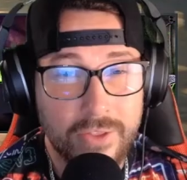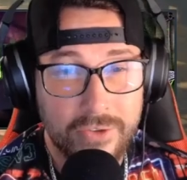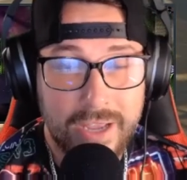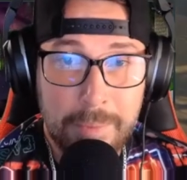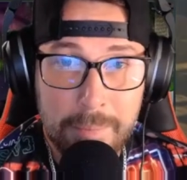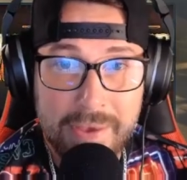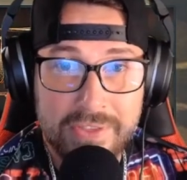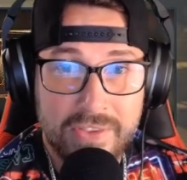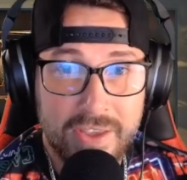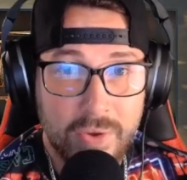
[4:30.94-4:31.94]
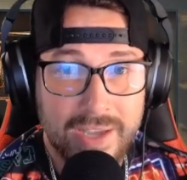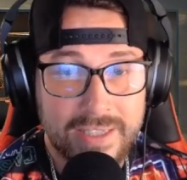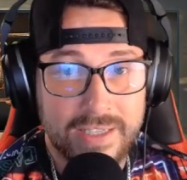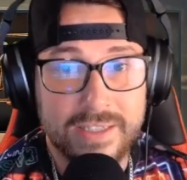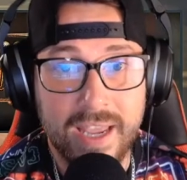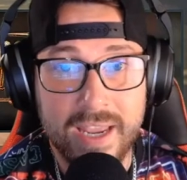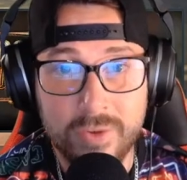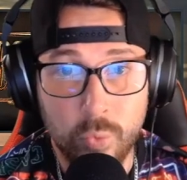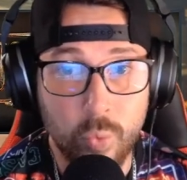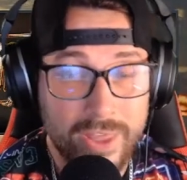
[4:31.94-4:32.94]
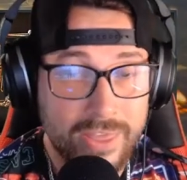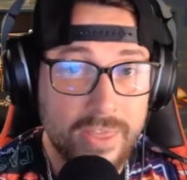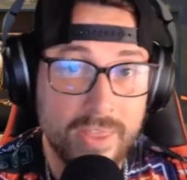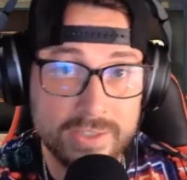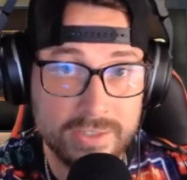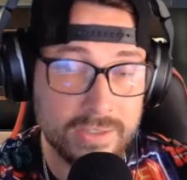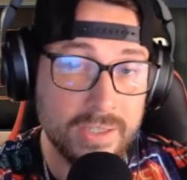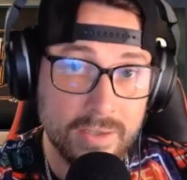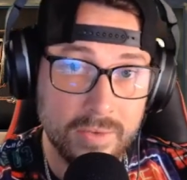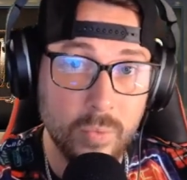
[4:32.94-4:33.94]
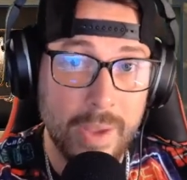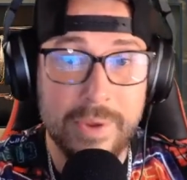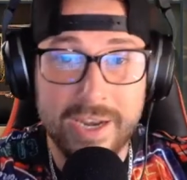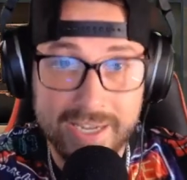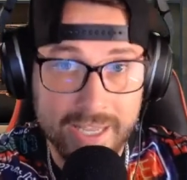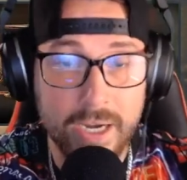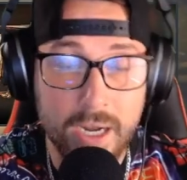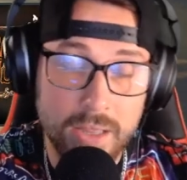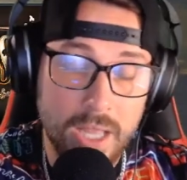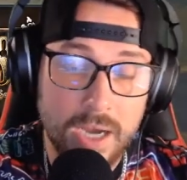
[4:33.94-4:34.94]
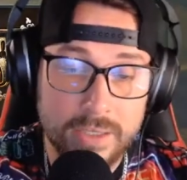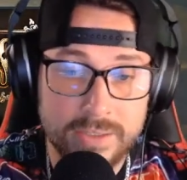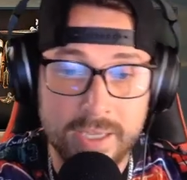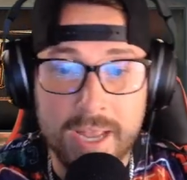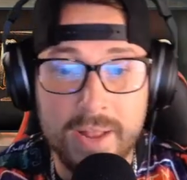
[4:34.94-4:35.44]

a couple methods that you guys can take with this weapon and get it unlocked.